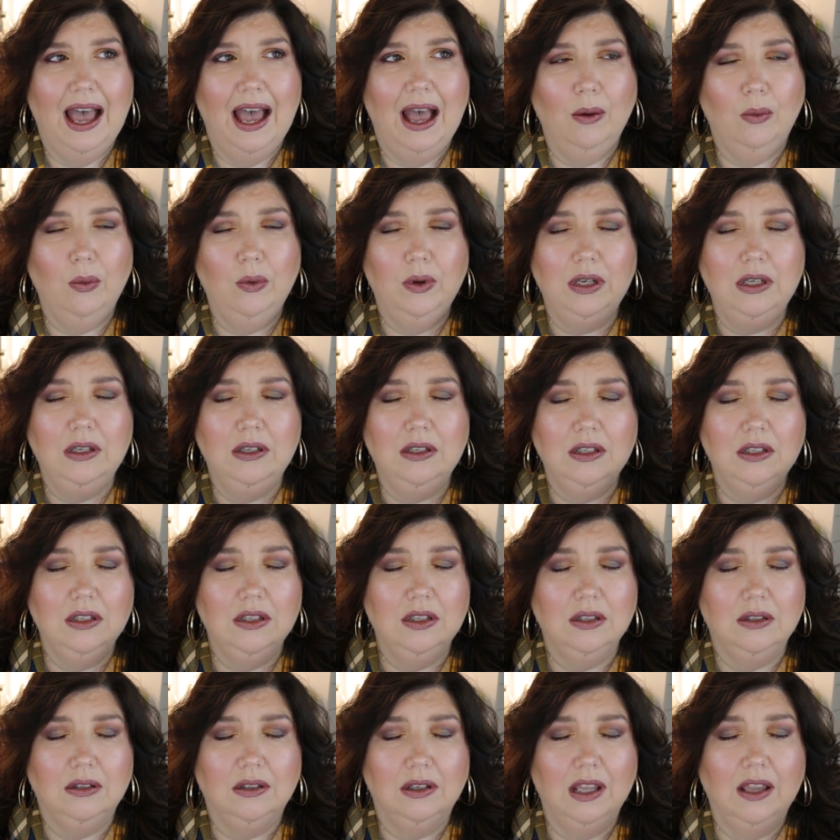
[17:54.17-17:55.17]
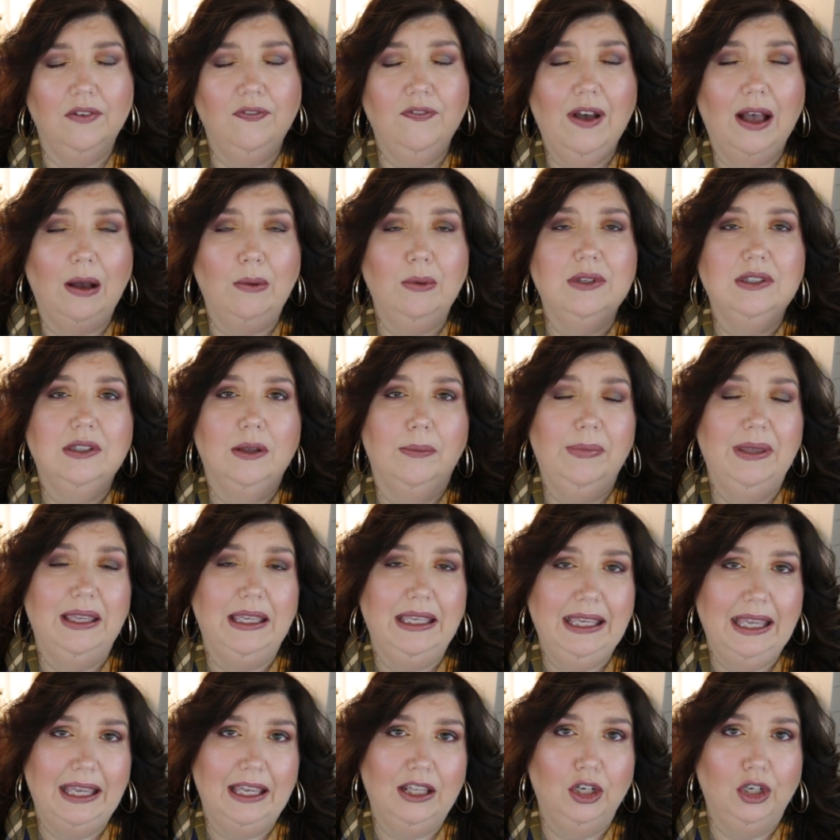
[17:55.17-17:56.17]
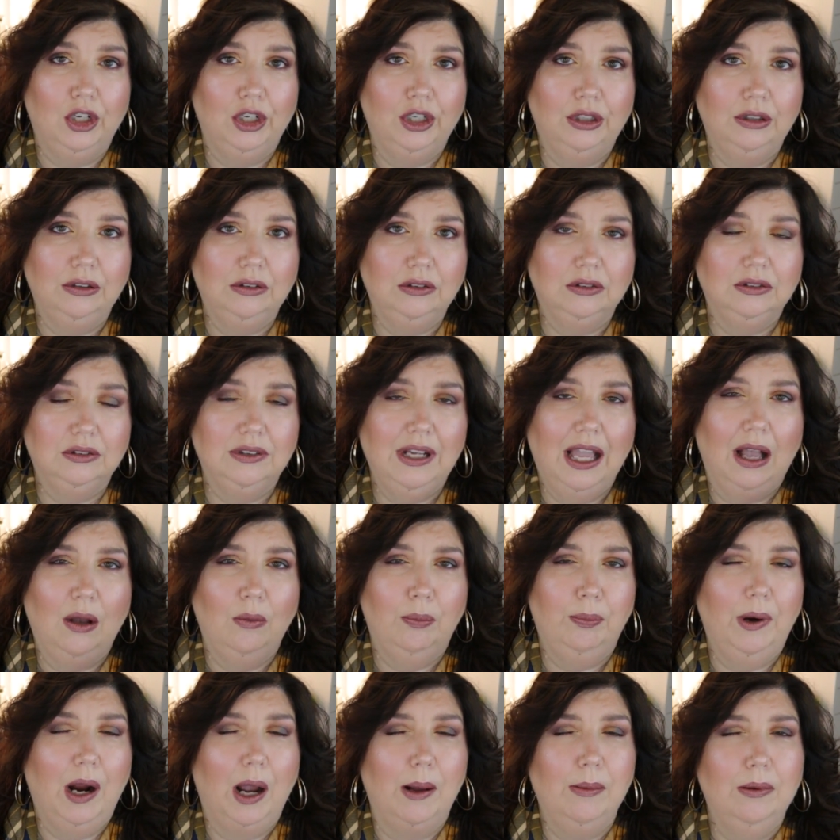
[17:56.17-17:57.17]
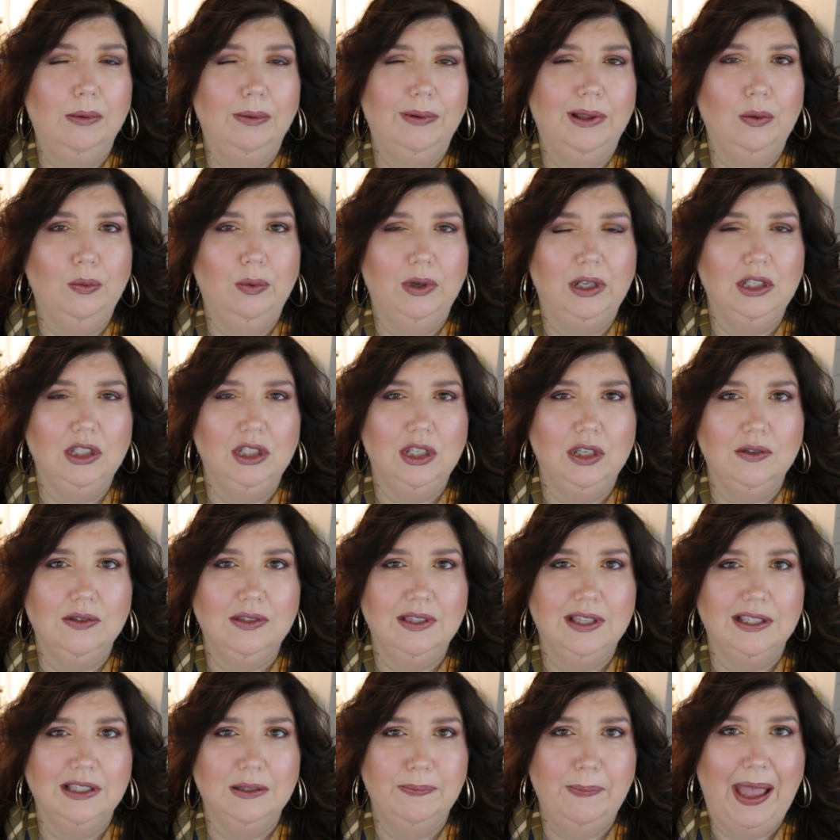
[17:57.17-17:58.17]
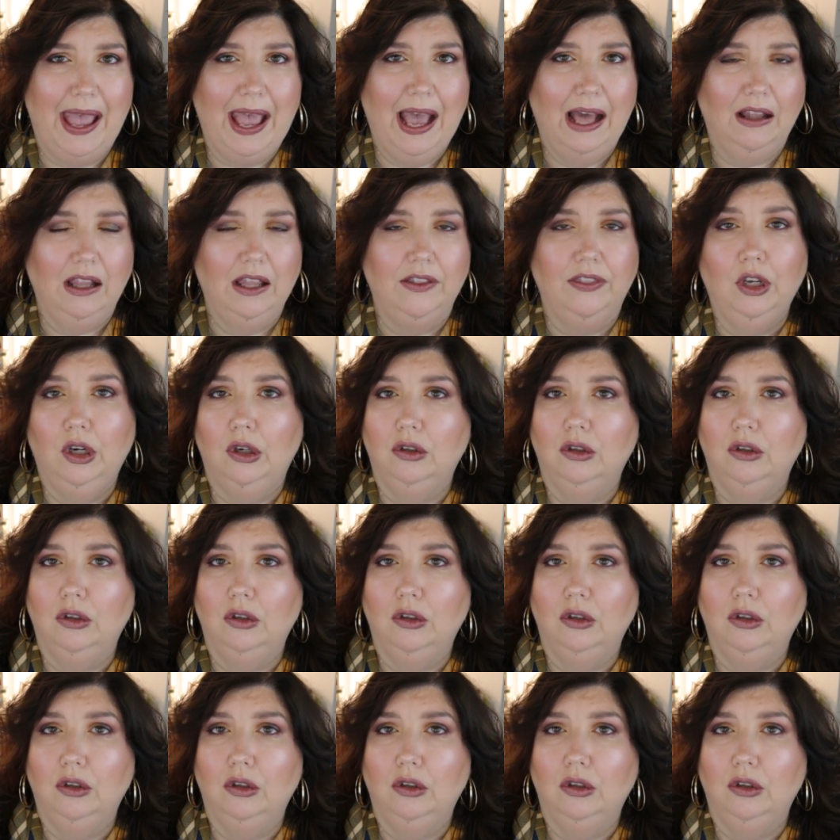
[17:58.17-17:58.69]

I wouldn't, if I was a beginner, I probably wouldn't use this palette.